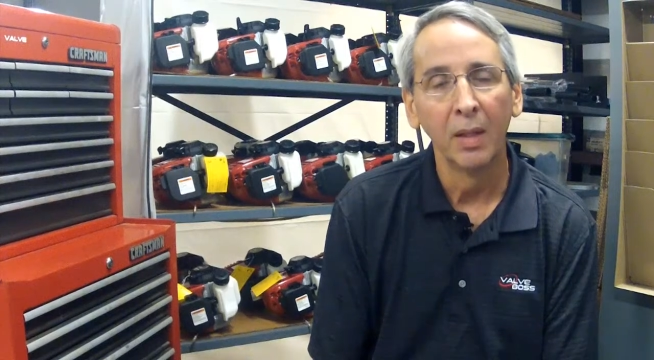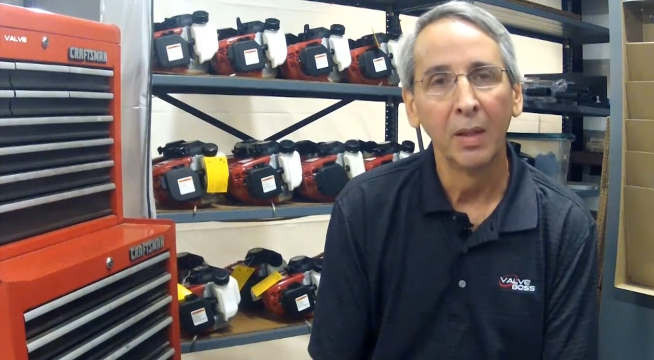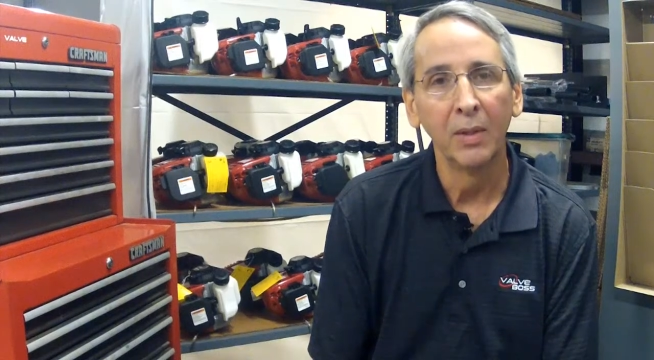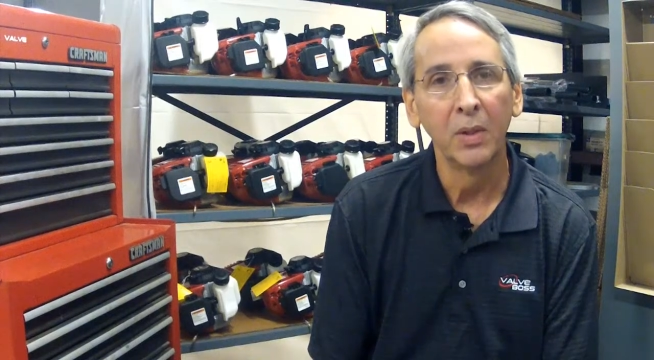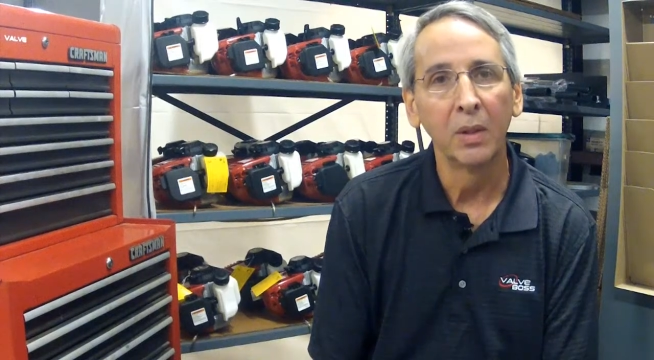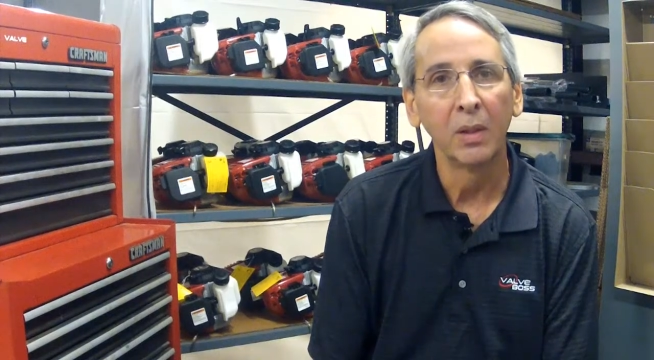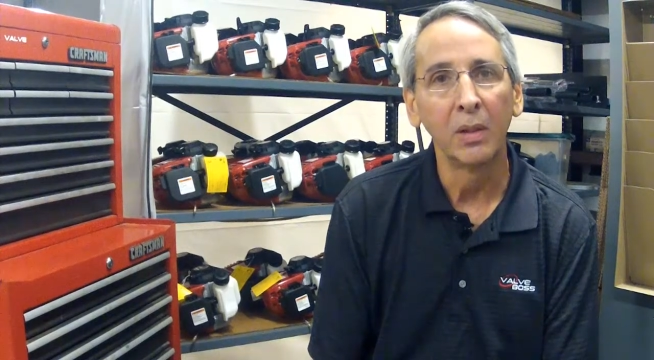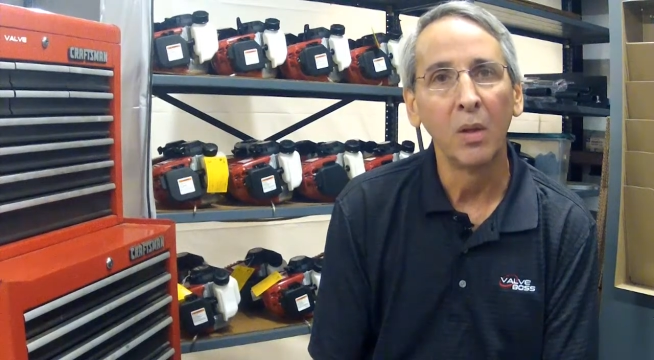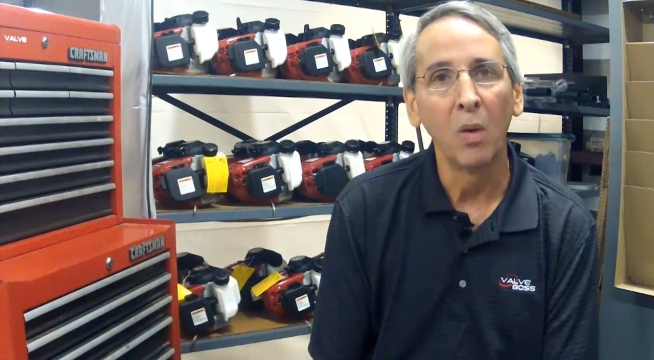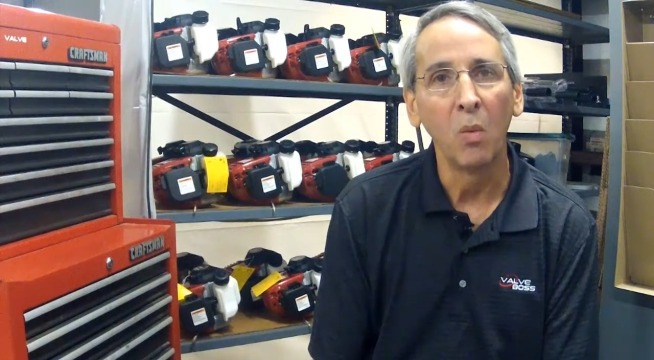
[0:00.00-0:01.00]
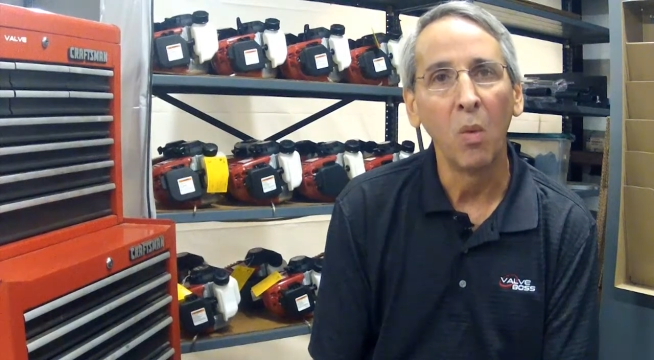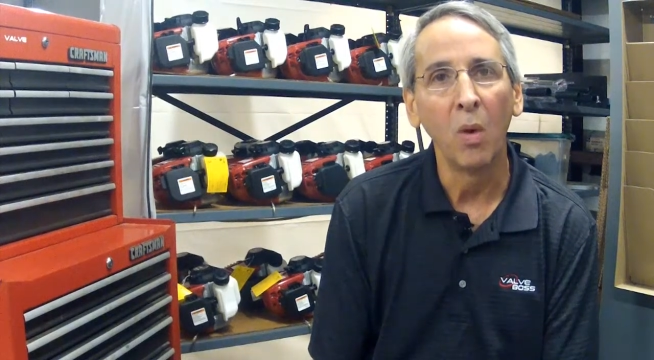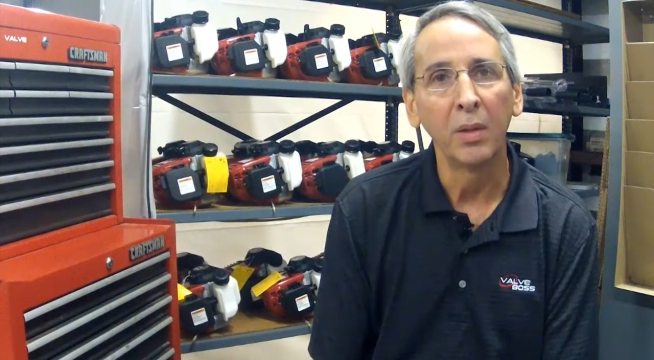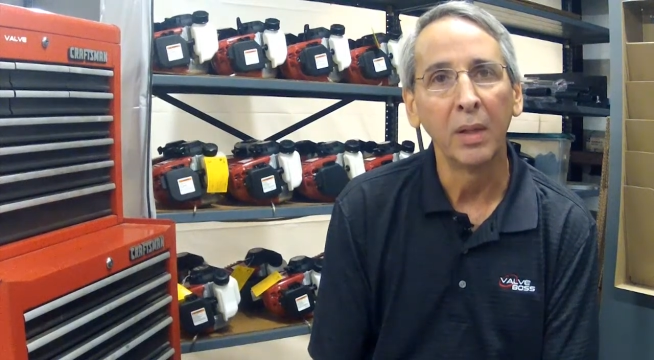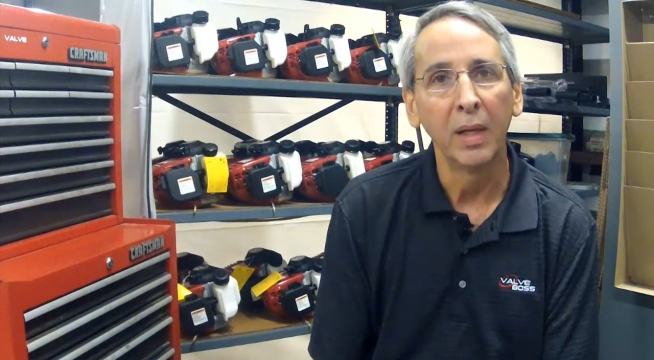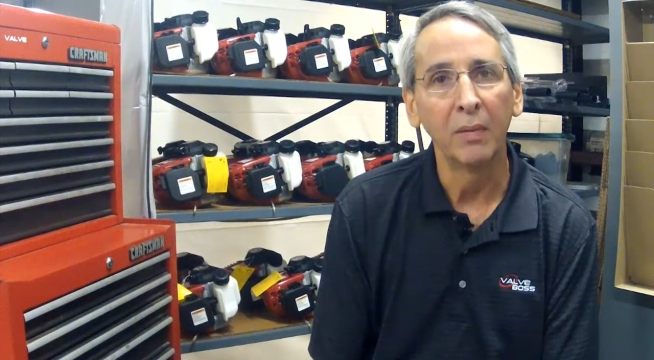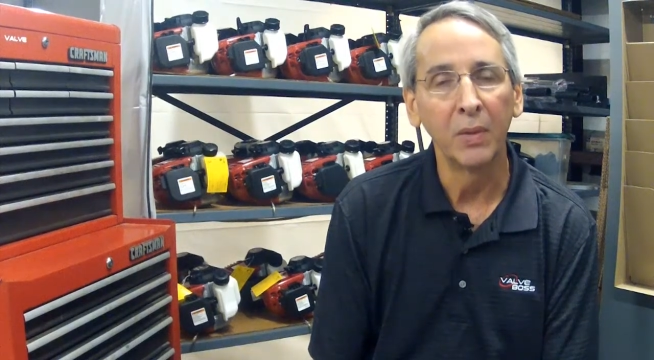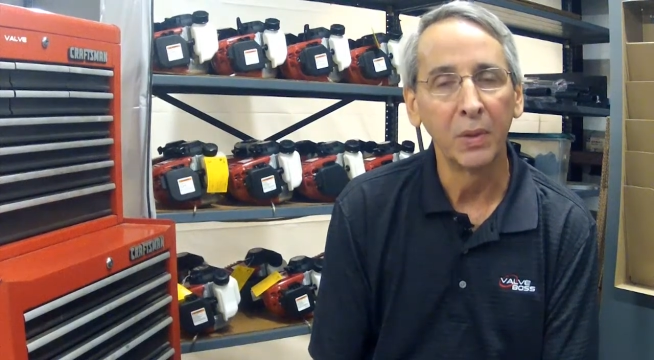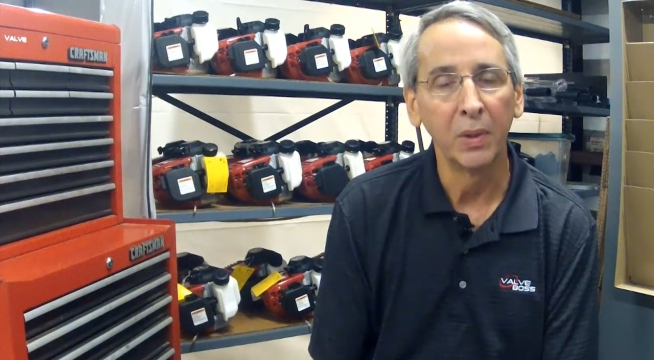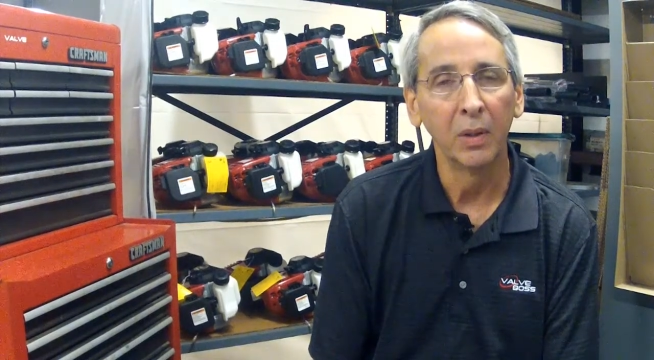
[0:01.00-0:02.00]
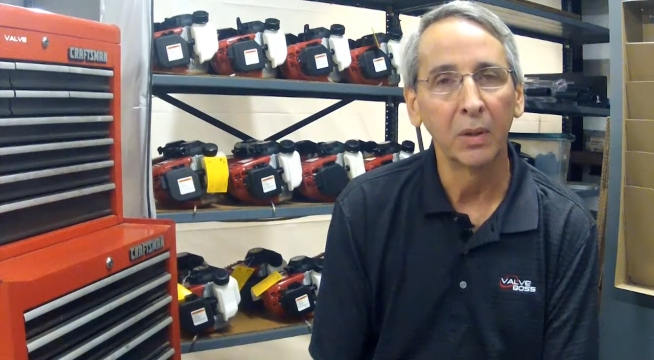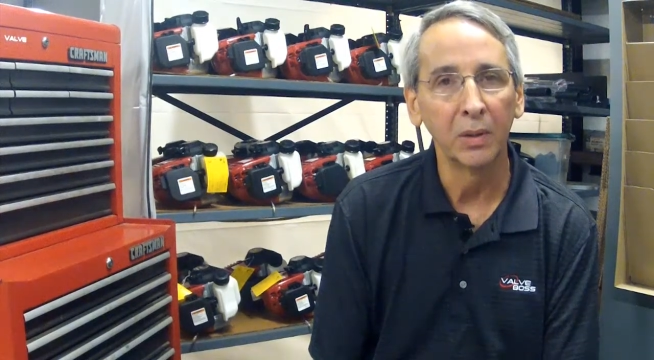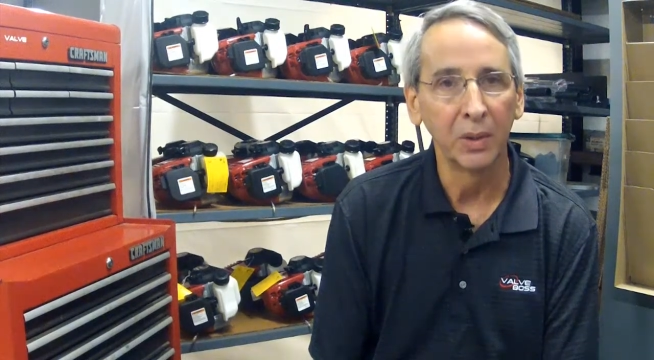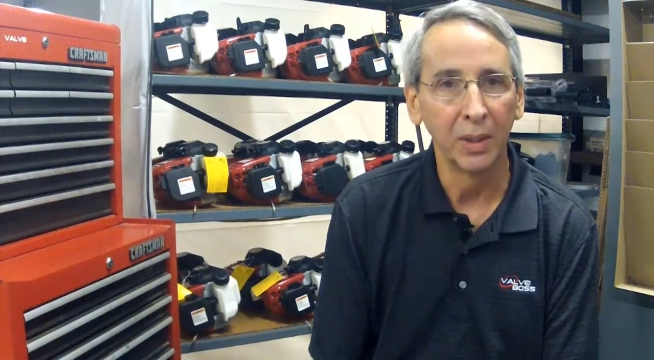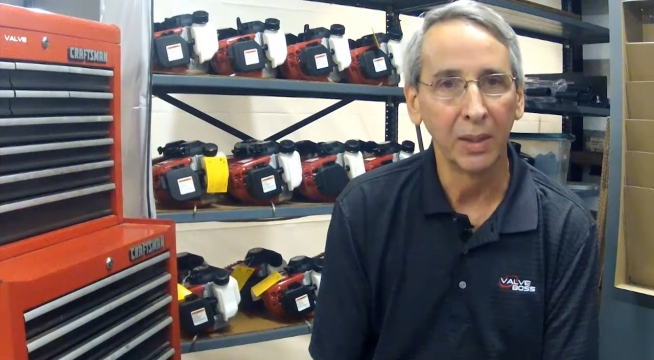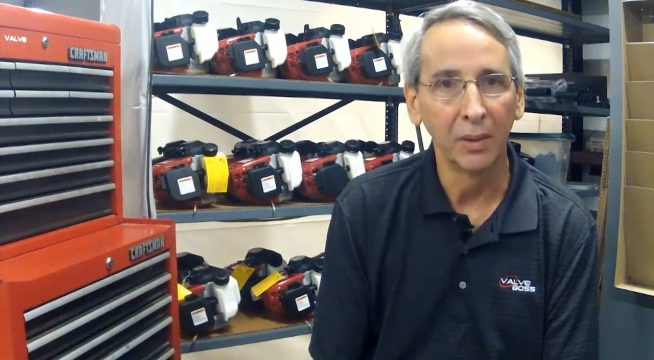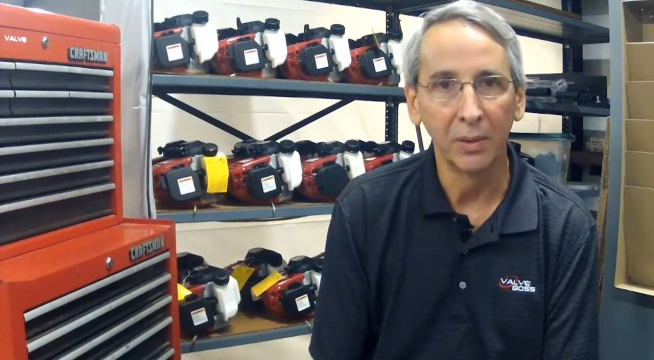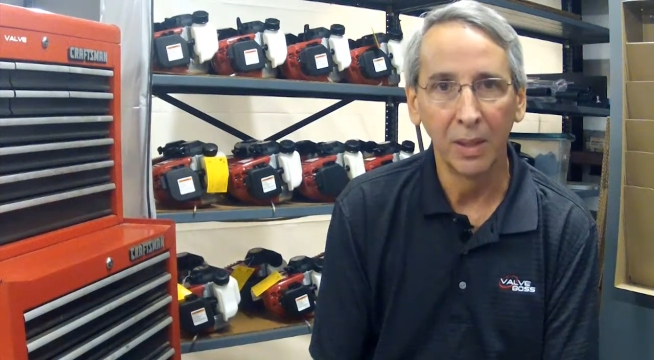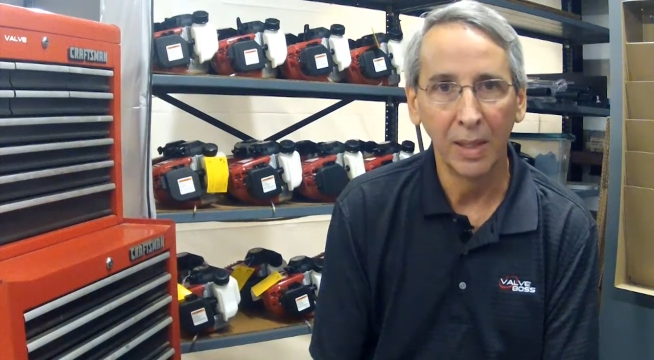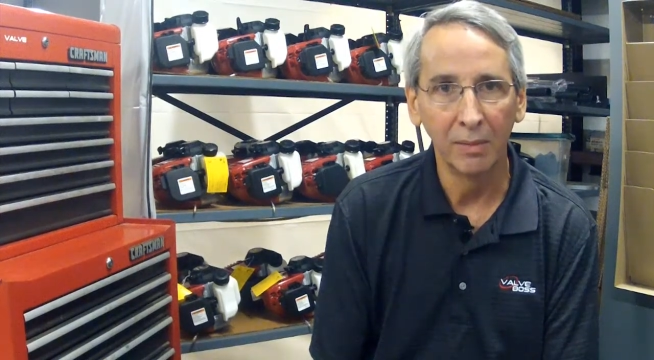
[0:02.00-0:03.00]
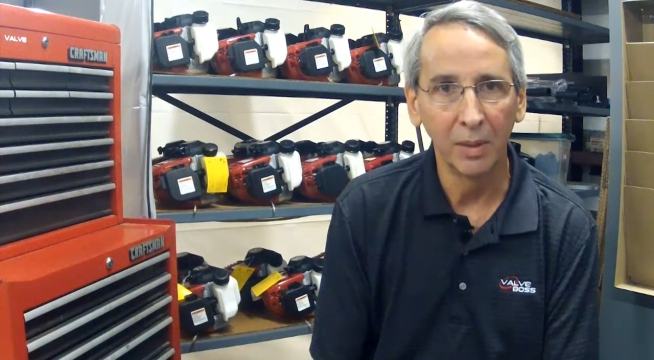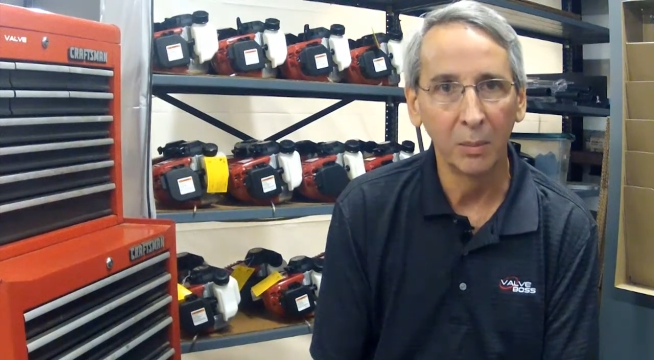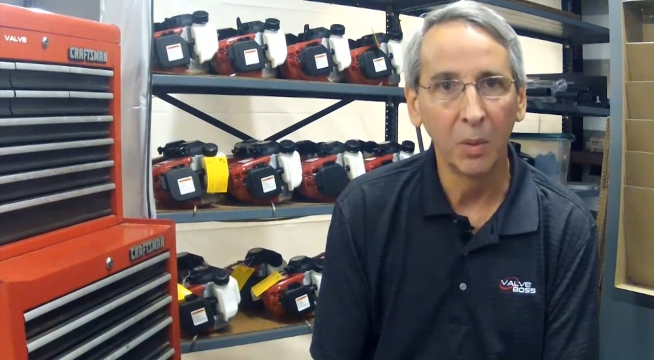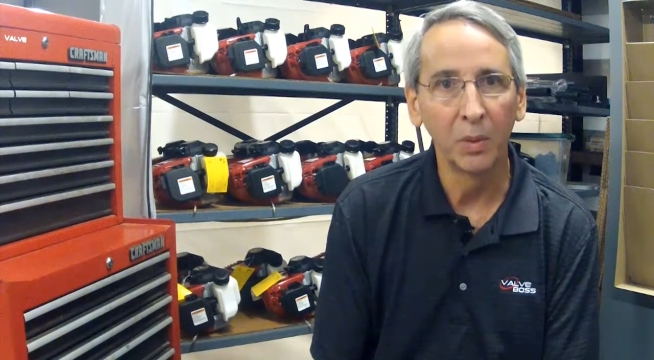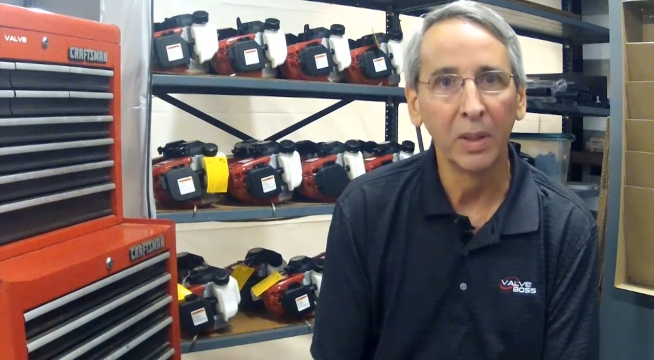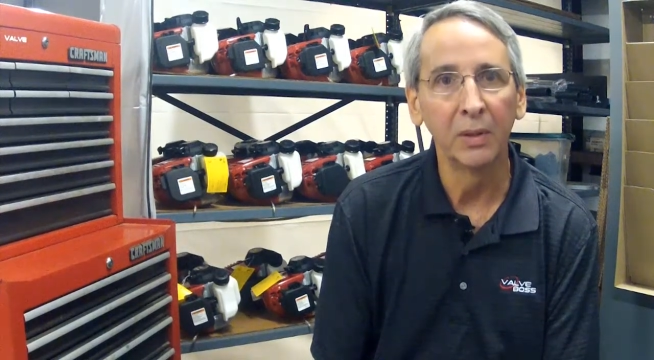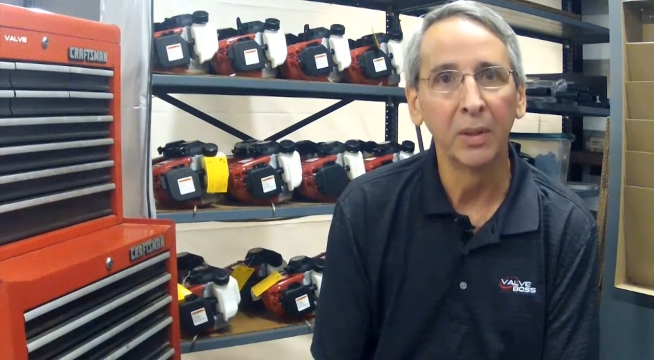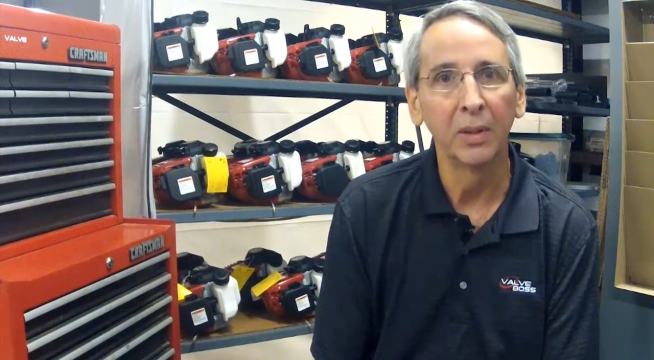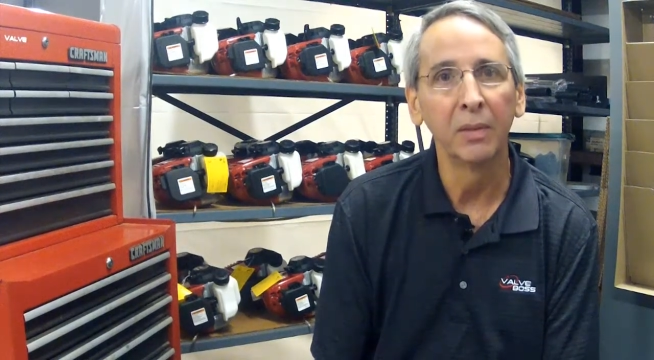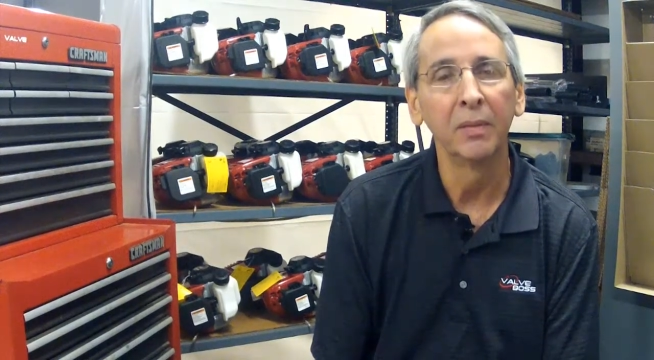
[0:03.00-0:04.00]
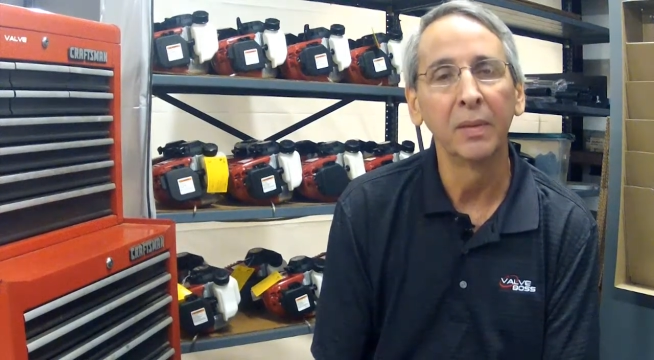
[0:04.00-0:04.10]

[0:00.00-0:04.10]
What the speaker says: They certainly don't want to have a truck or trailer drive up on their turf